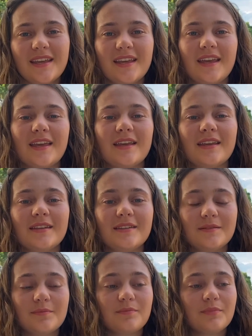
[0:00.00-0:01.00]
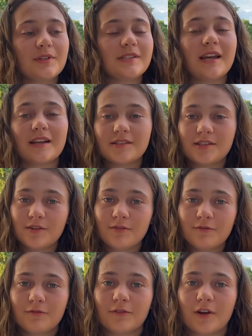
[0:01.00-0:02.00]
It protects you
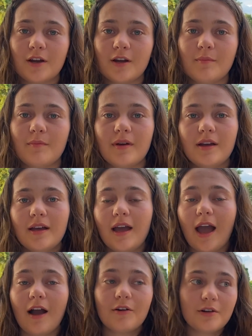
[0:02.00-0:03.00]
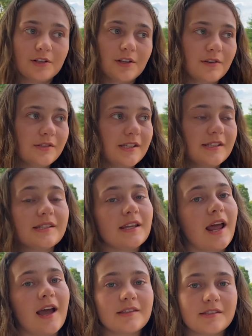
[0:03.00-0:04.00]
from alkalosis and
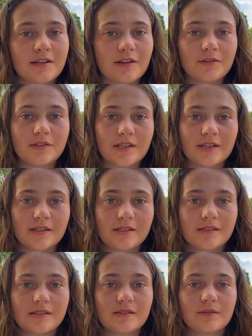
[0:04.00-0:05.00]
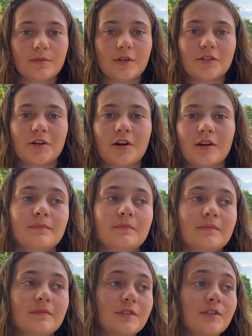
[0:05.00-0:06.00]
acidosis, which are
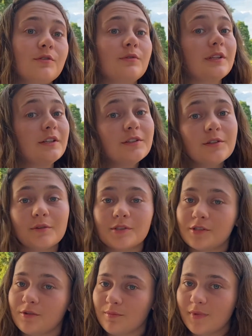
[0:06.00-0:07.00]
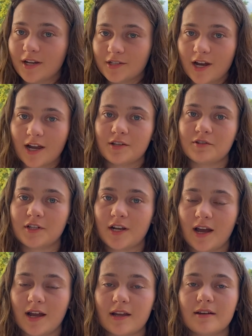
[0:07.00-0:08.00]
too little or too much hydrogen
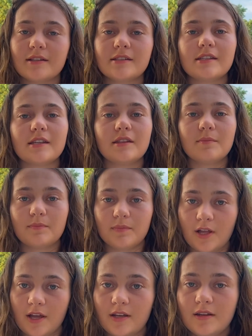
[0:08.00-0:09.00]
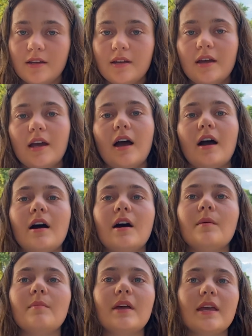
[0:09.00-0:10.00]
ions in the blood,
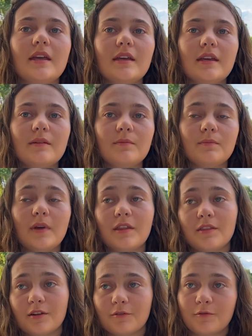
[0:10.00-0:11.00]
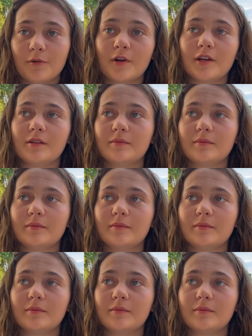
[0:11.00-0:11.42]
and therefore,